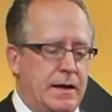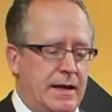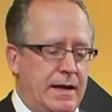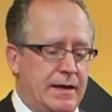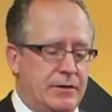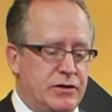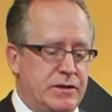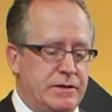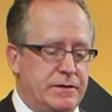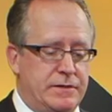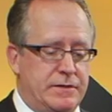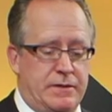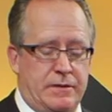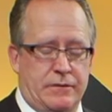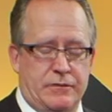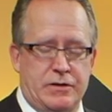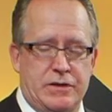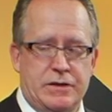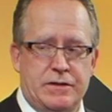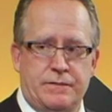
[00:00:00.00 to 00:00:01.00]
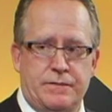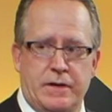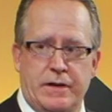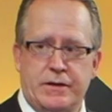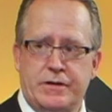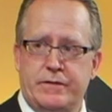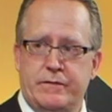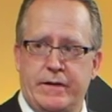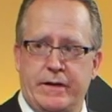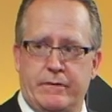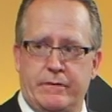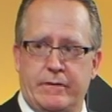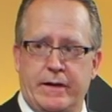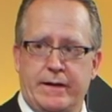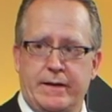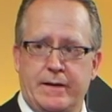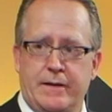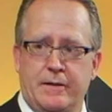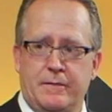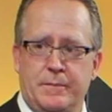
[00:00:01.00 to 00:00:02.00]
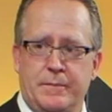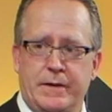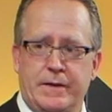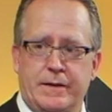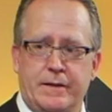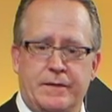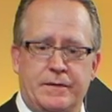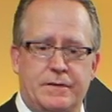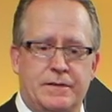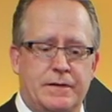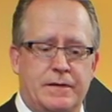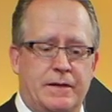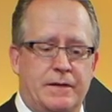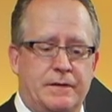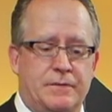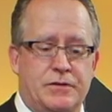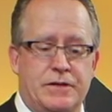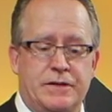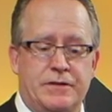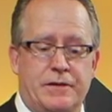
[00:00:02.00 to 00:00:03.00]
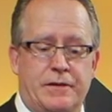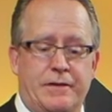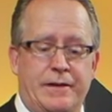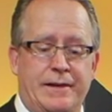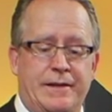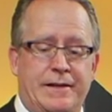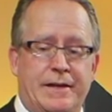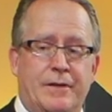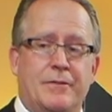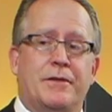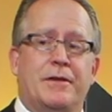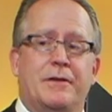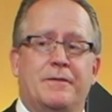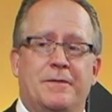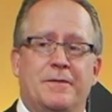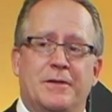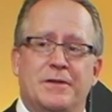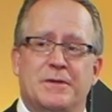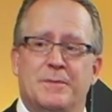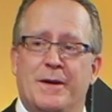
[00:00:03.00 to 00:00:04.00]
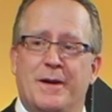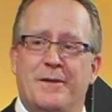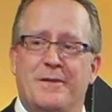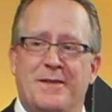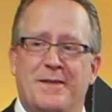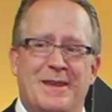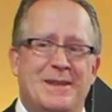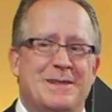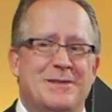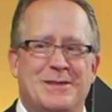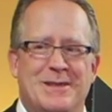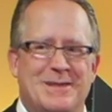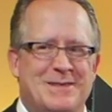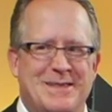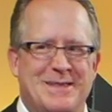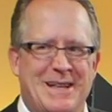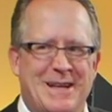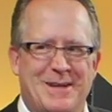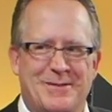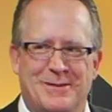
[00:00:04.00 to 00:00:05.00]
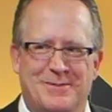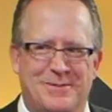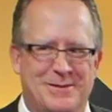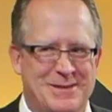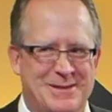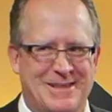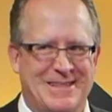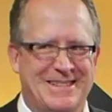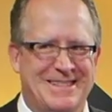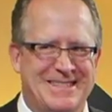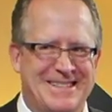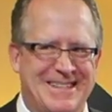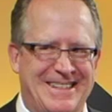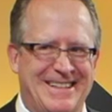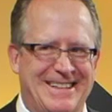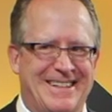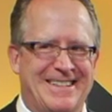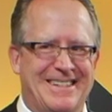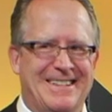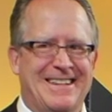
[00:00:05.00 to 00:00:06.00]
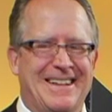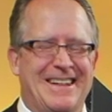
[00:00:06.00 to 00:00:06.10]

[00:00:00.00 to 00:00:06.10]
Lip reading: And she's frustrated right now because she's already done with her first month and she doesn't have her first listing yet.